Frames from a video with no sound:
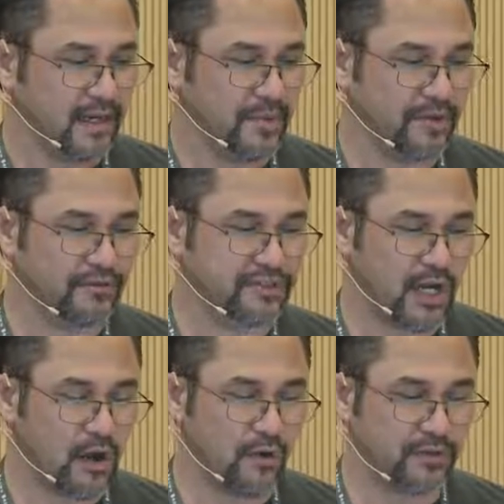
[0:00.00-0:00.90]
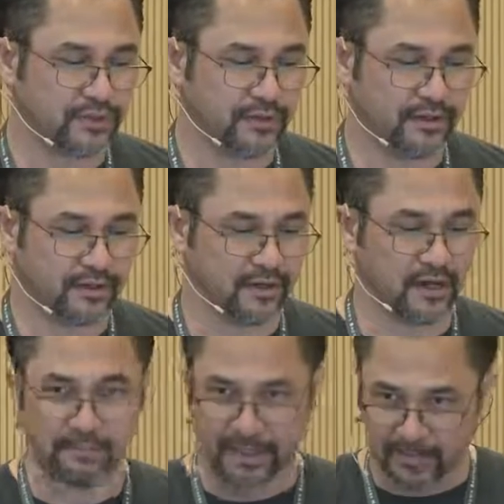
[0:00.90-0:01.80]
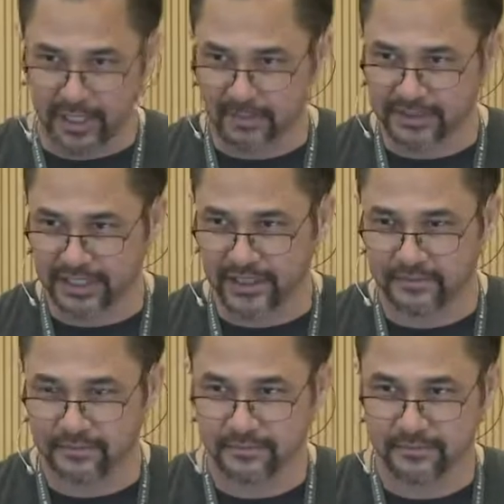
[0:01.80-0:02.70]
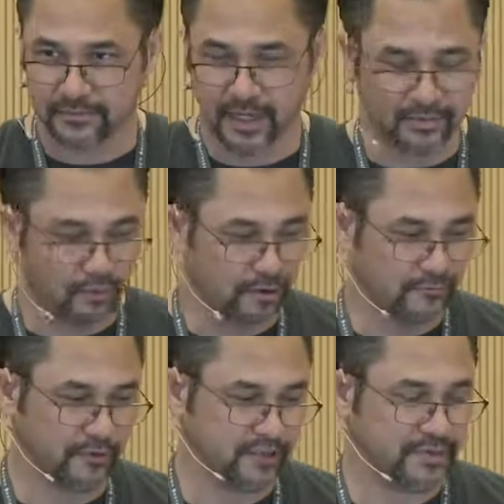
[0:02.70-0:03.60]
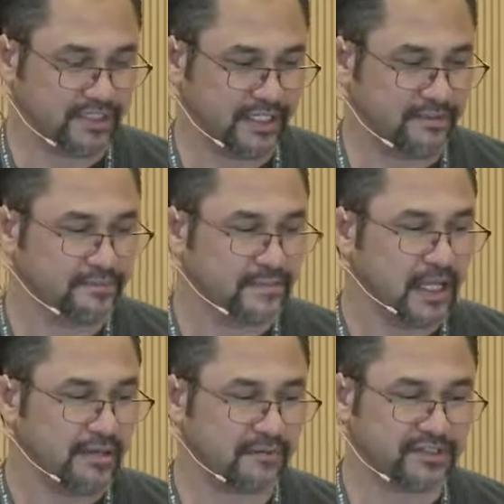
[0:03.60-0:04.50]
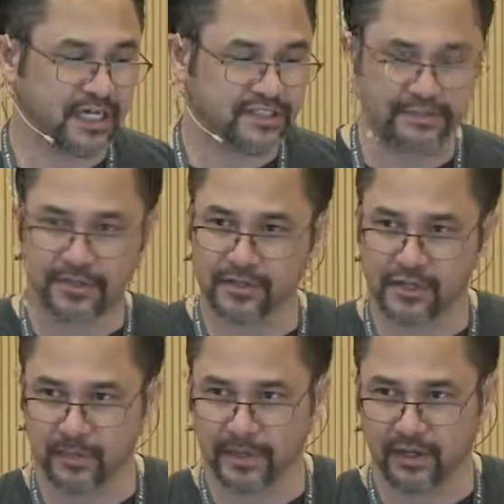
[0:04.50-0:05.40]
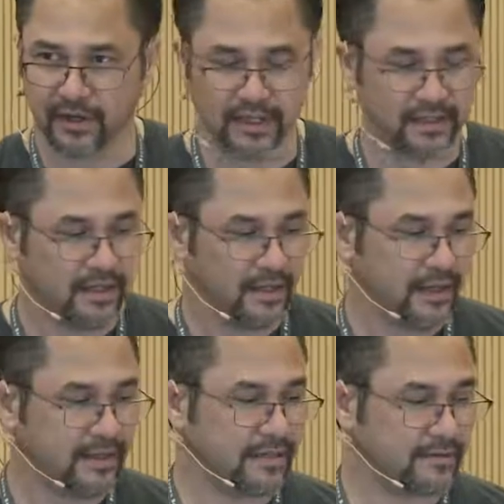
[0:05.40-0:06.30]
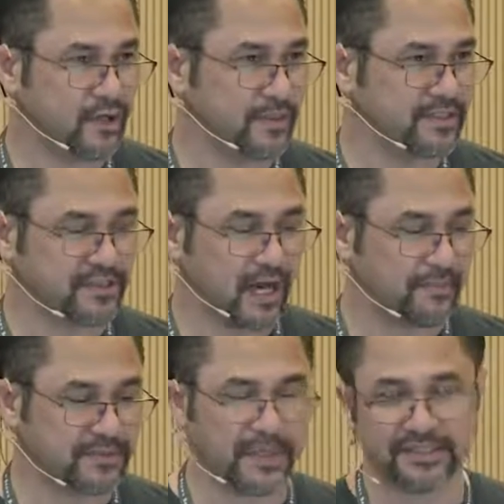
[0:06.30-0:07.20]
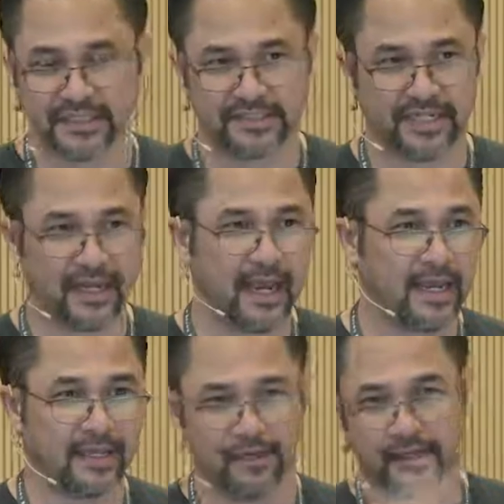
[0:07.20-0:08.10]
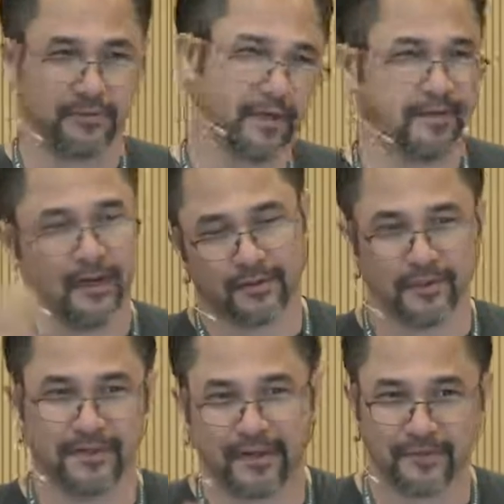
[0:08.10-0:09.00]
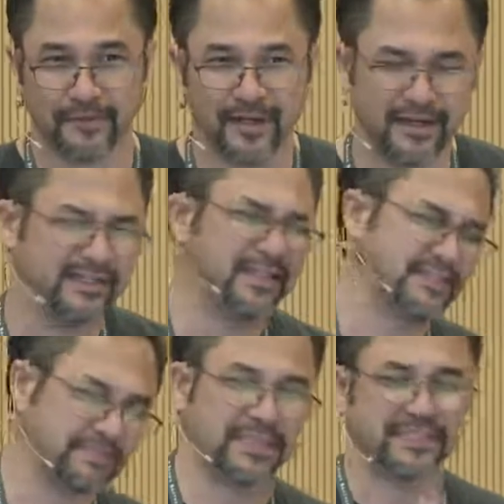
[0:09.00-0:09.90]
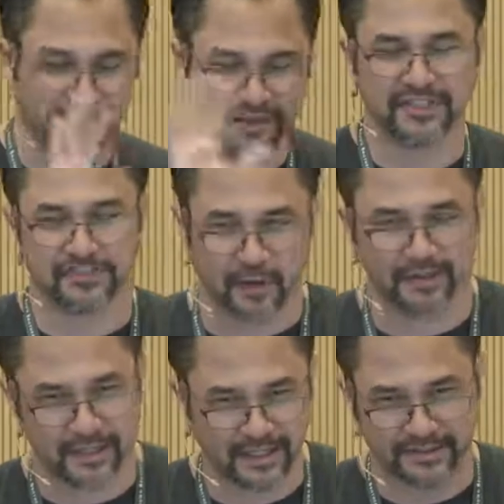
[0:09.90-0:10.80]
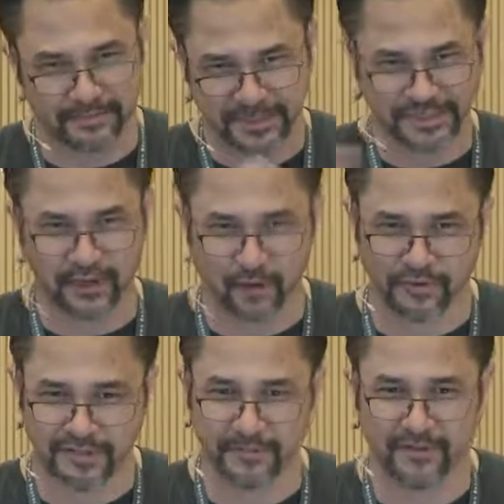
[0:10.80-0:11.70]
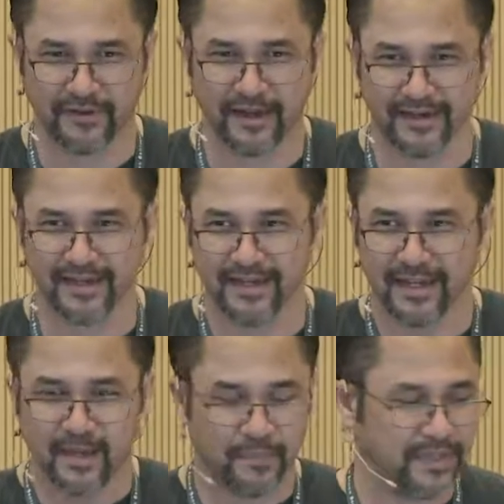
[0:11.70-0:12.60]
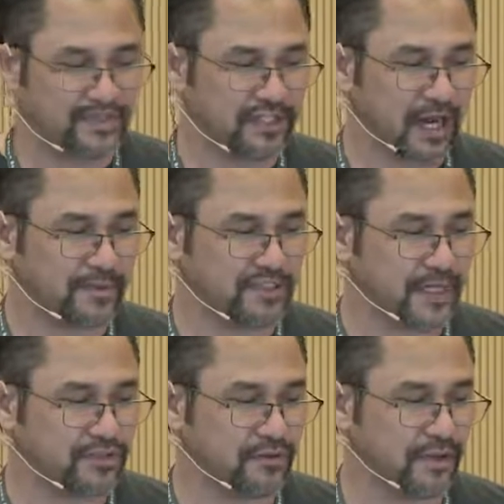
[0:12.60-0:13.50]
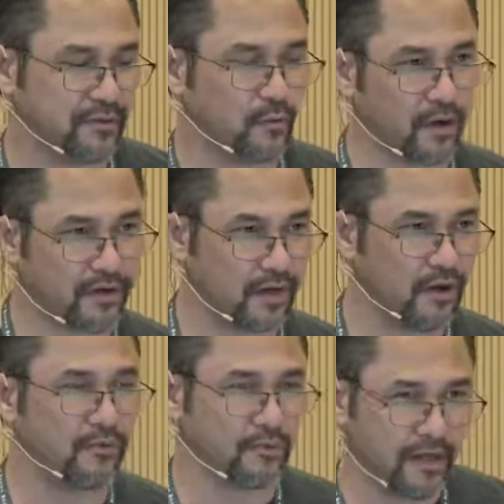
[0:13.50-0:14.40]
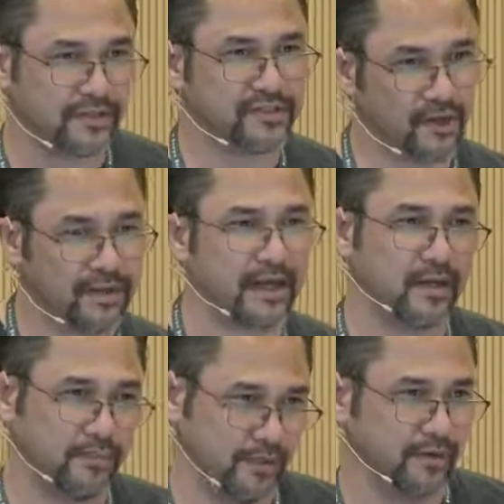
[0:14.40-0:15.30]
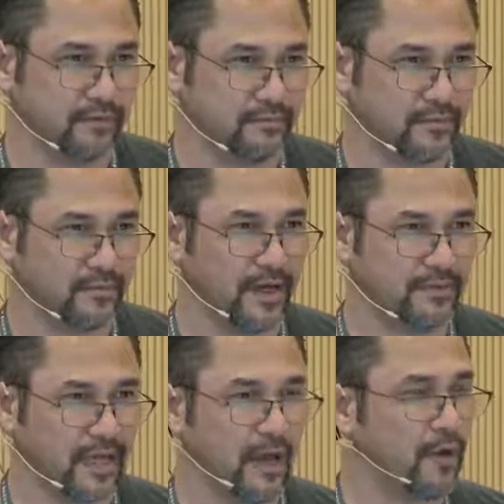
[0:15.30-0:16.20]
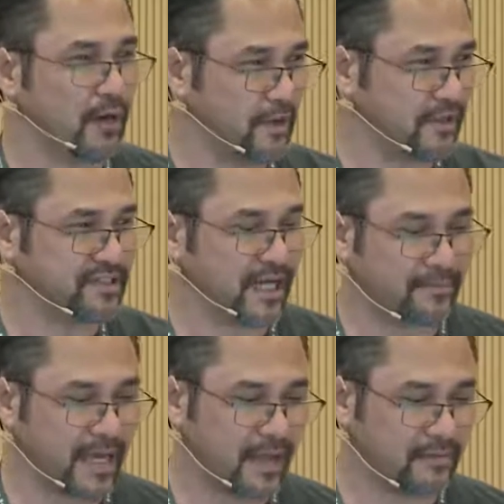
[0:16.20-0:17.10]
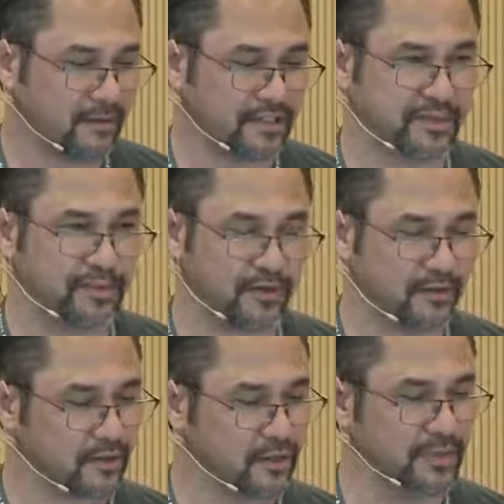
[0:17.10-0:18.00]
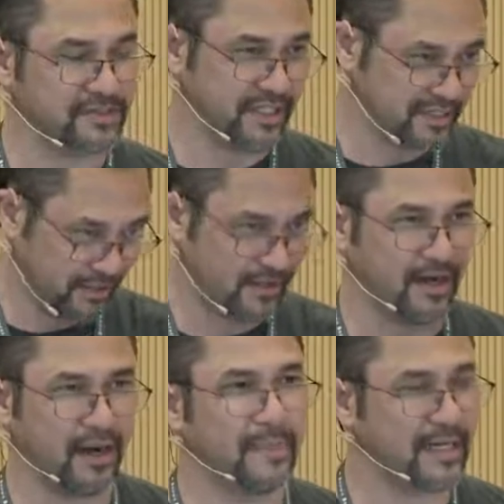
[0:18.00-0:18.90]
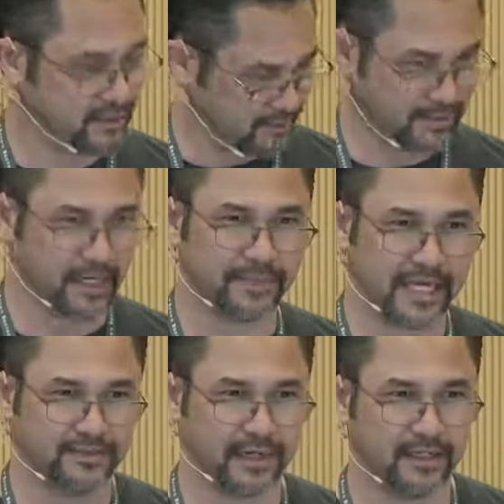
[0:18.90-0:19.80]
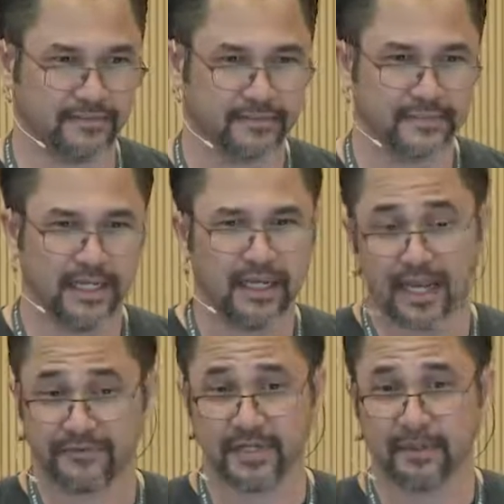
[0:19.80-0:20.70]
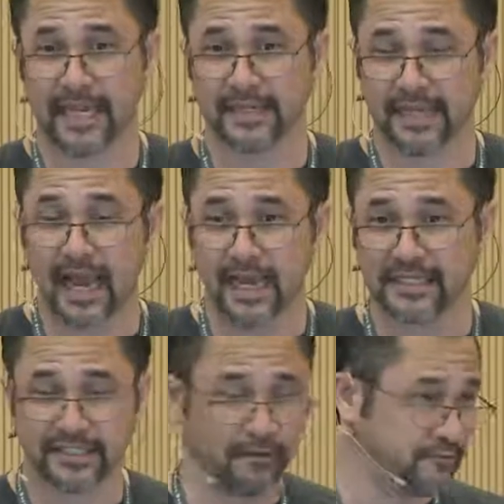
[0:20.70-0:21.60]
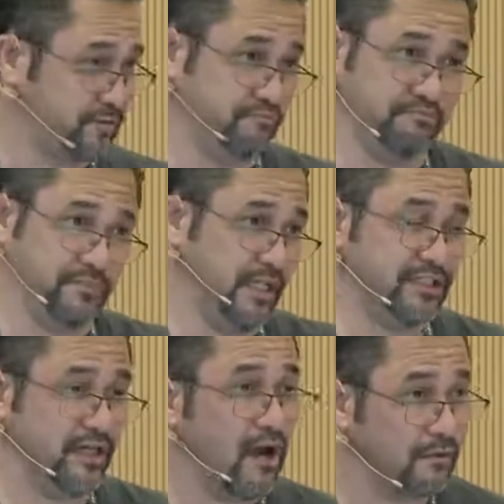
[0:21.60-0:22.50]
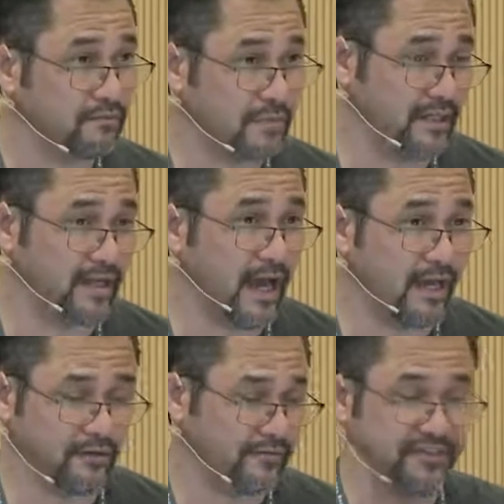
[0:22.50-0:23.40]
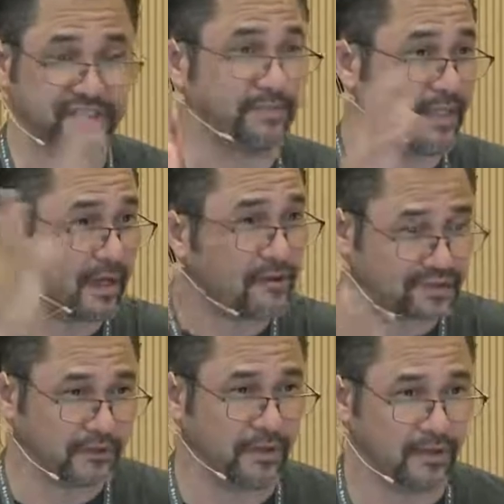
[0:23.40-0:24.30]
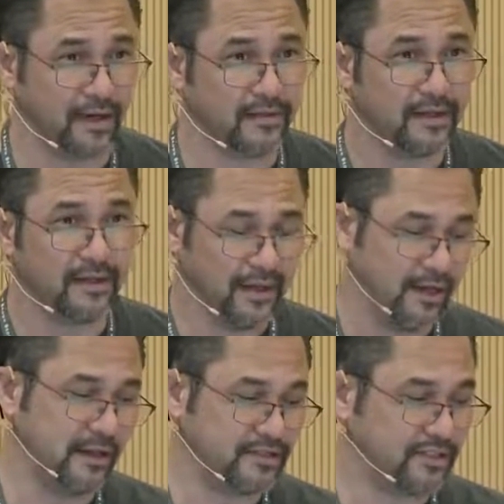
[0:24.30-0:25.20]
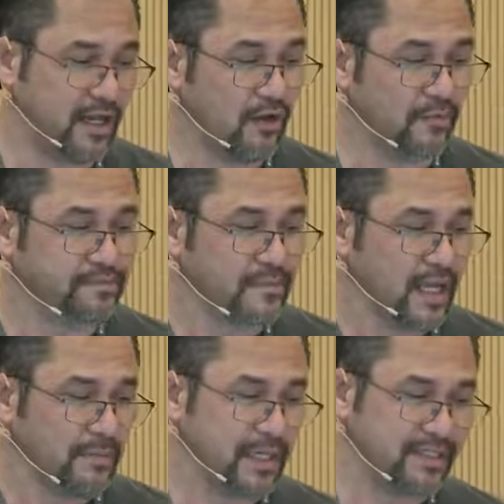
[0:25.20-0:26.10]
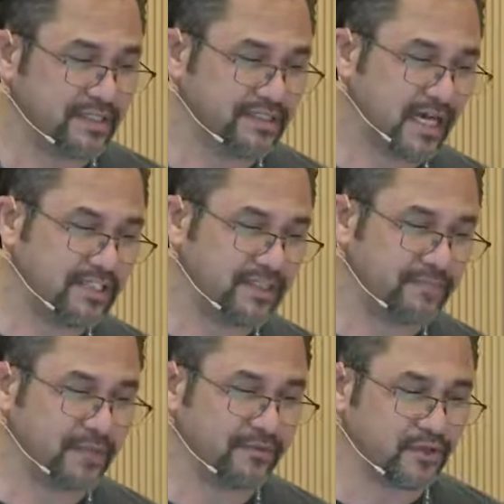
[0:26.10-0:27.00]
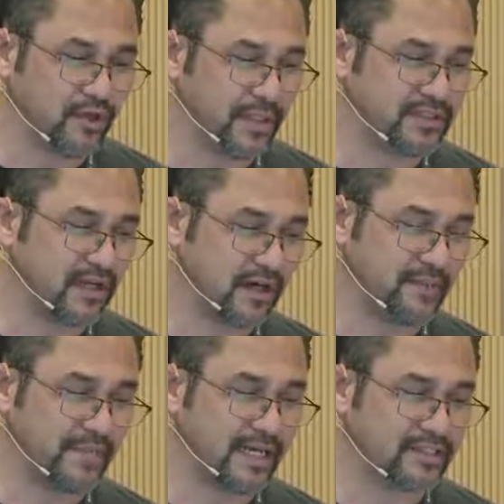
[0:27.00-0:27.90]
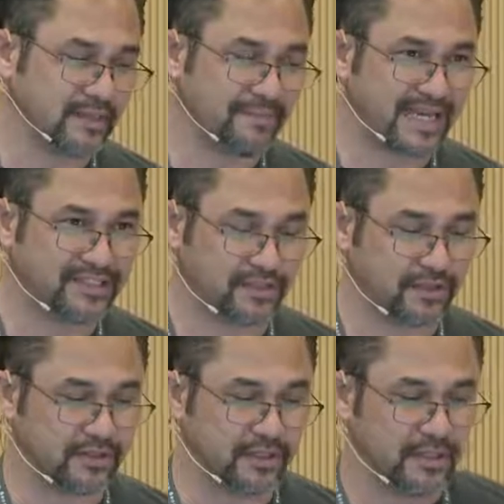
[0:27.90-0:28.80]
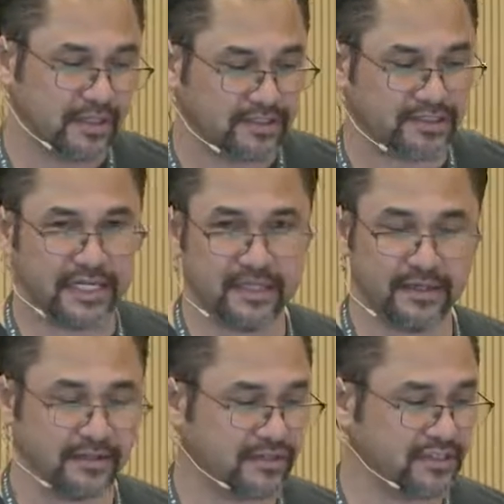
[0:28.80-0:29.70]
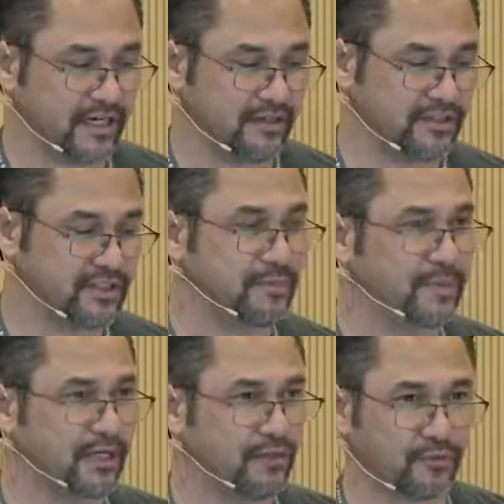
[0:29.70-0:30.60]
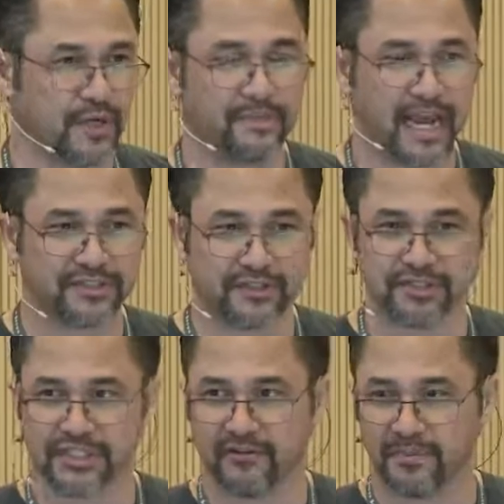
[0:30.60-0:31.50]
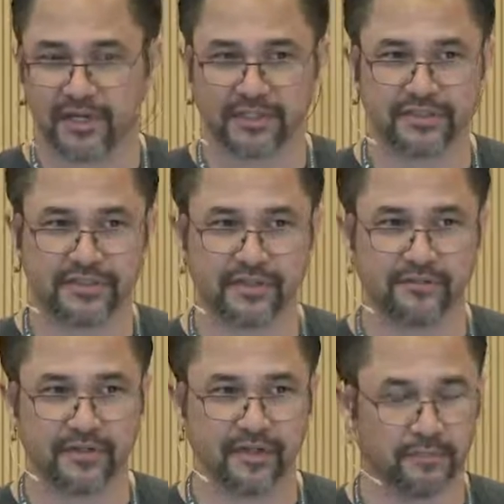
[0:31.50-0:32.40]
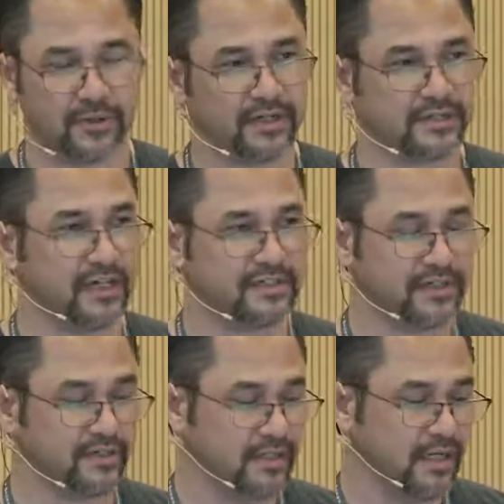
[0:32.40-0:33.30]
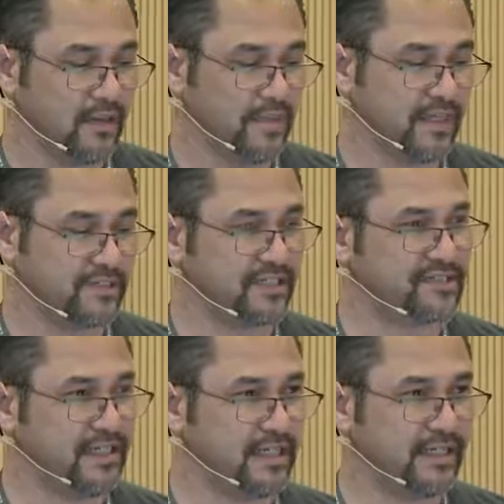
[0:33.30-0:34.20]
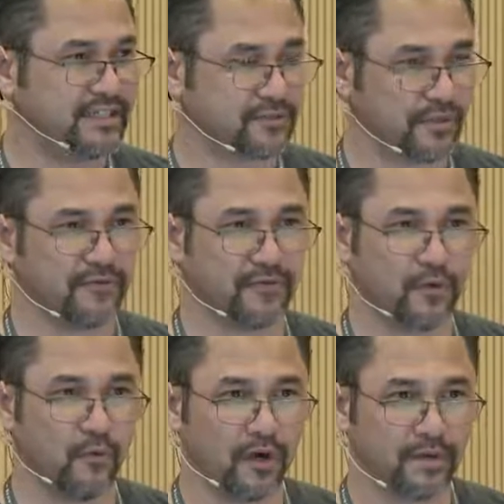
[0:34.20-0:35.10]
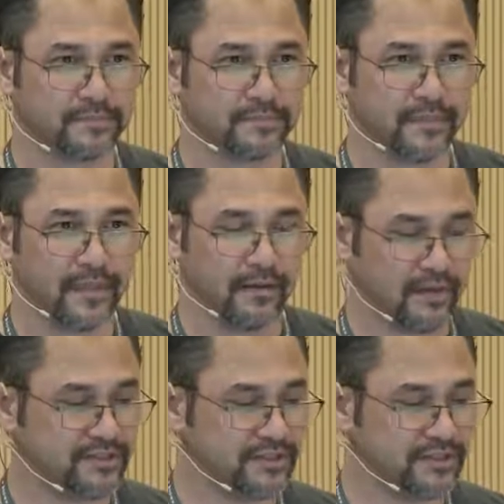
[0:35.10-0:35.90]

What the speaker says: But those nodes are either a bare metal machine, right, or a virtual machine. They have this concept of the kubelet on it, and that kubelet's job is basically to say, hey, Docker run, Docker run, Docker run, and it does a bunch of other smart things. I'm just kind of oversimplifying it. But its job is to make sure that the workload runs on that computer, right? I want to run this Tomcat on this computer. The kubelet says, all right, I'm making sure the Tomcat's running. If the Tomcat dies, I will let you know that it died. Or if there's something else going on, I'll let you know. But this concept of the kubelet talking back to the master is a key thing to understand. There's typically 3 masters in every production server, production cluster, because etcd needs 3 for a quorum, right?